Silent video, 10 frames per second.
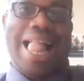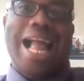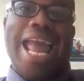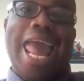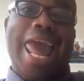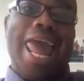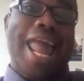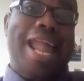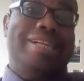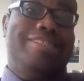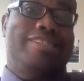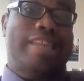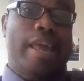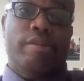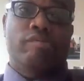and
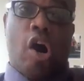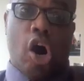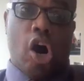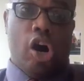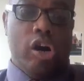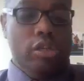stay on the wall.